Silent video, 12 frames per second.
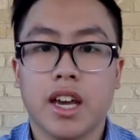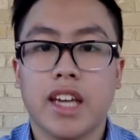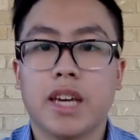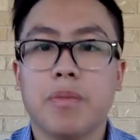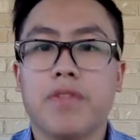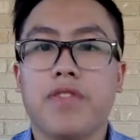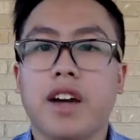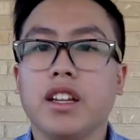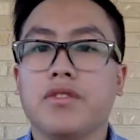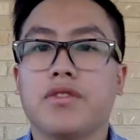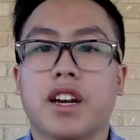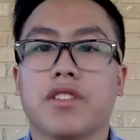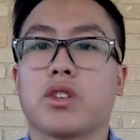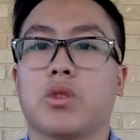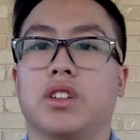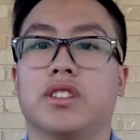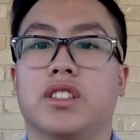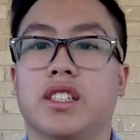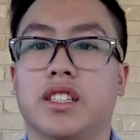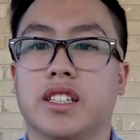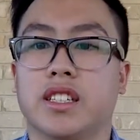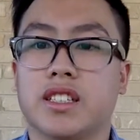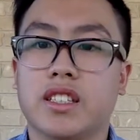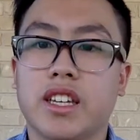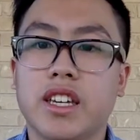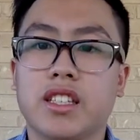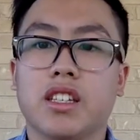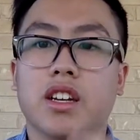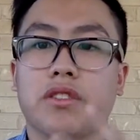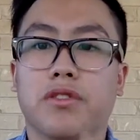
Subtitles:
It can be found in varying quantities in the seeds,